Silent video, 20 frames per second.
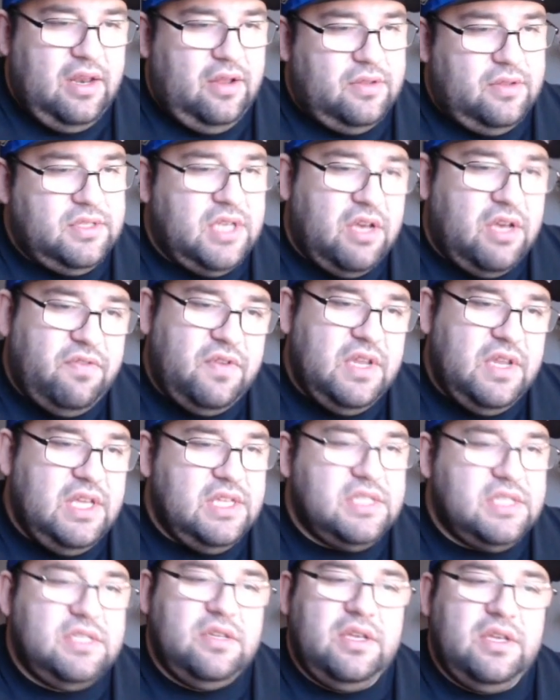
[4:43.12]

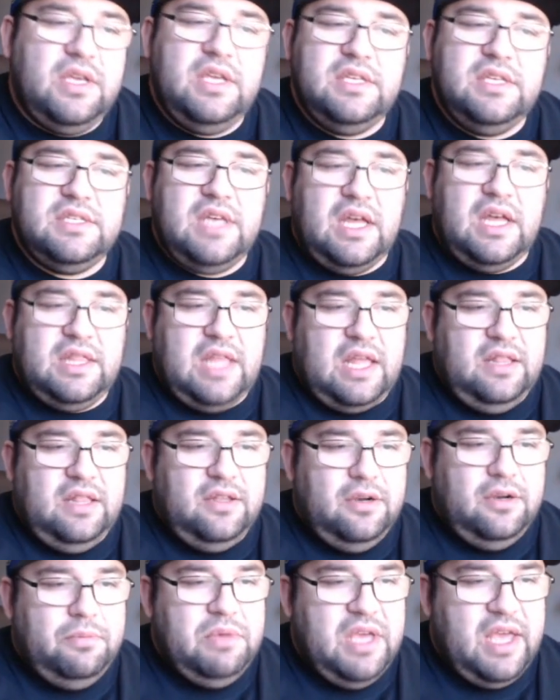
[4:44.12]
Toughness, so he's got that
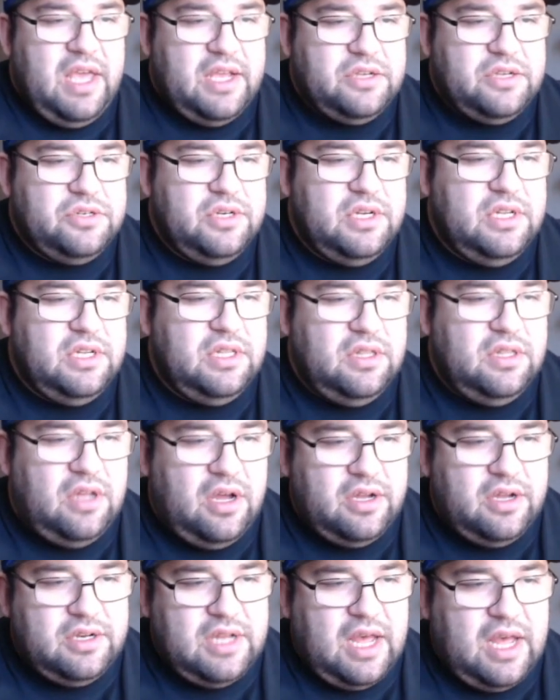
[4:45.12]
little bit extra
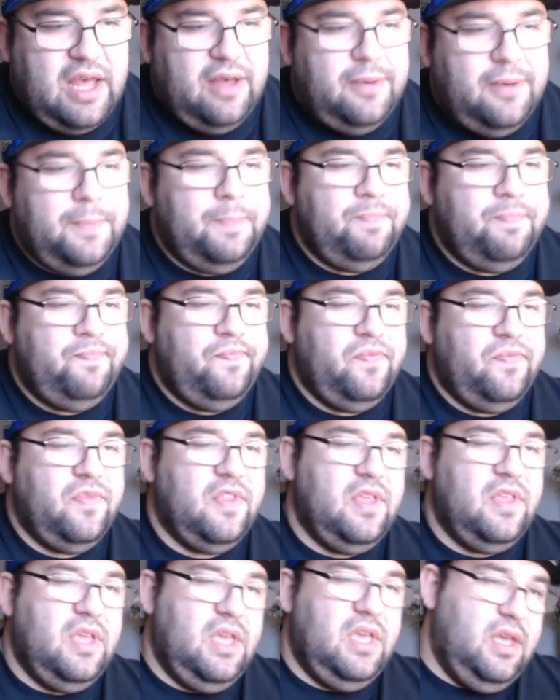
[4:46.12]
long dial.
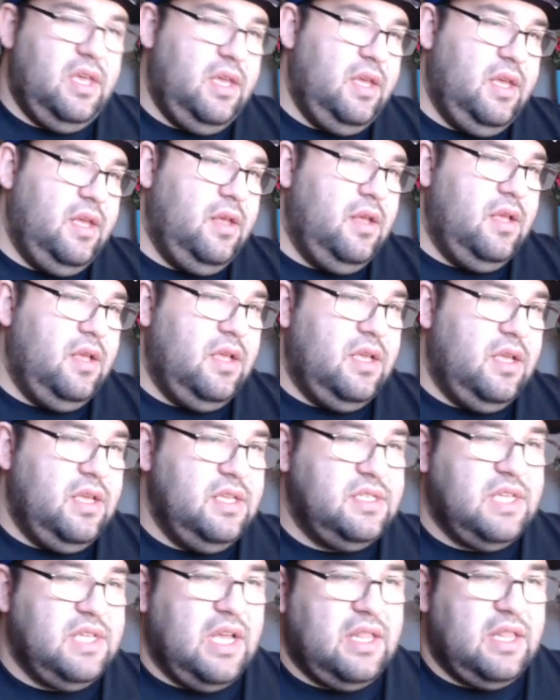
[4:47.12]

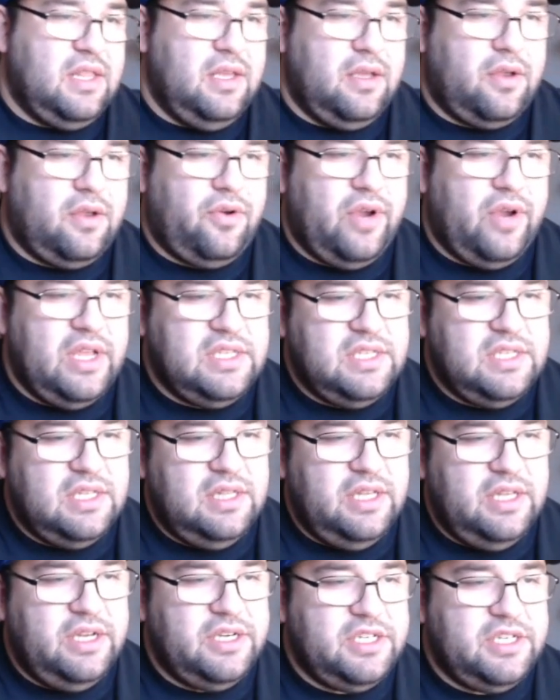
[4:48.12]
He's got the crazy
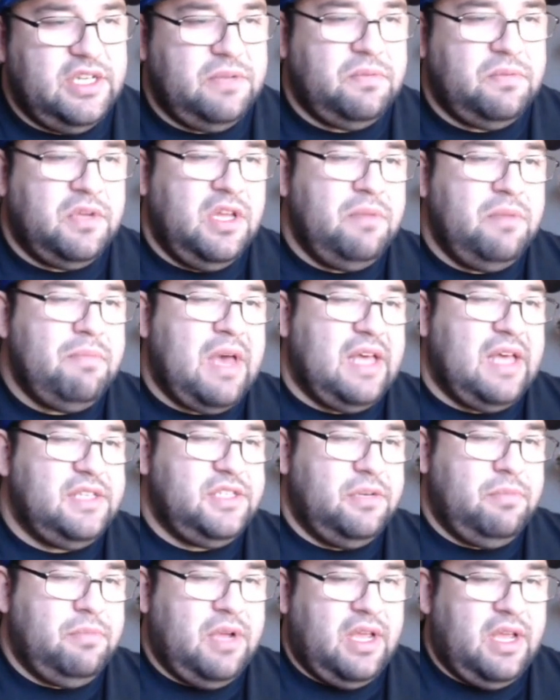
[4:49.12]
leadership, good
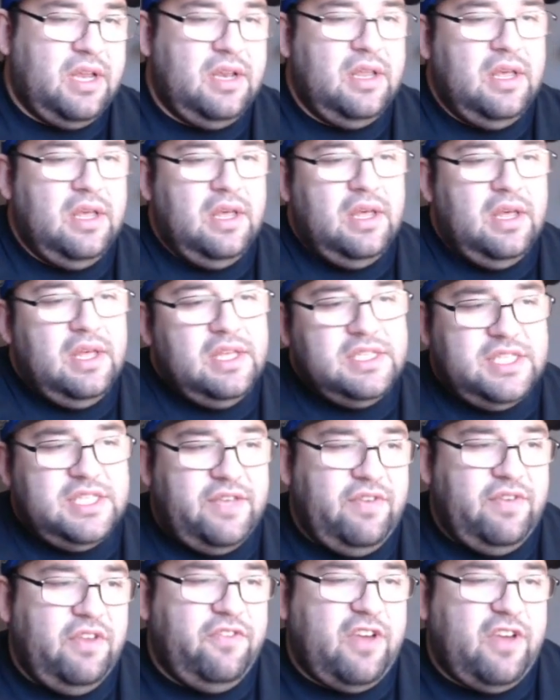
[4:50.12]
mastermind.
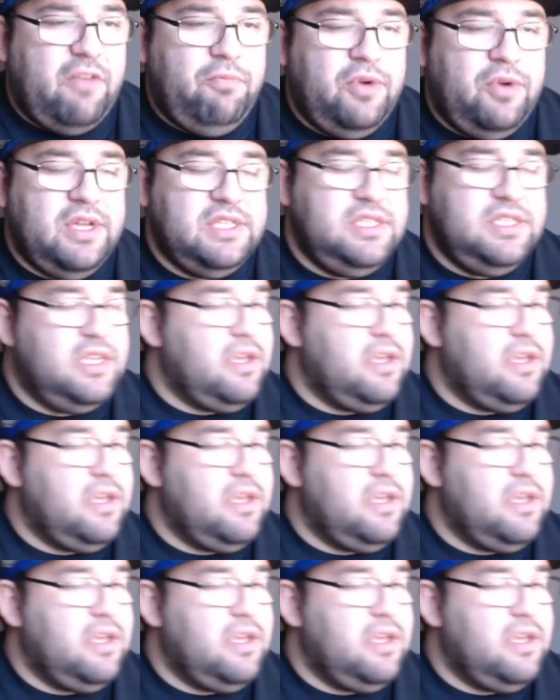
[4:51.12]
75 points. You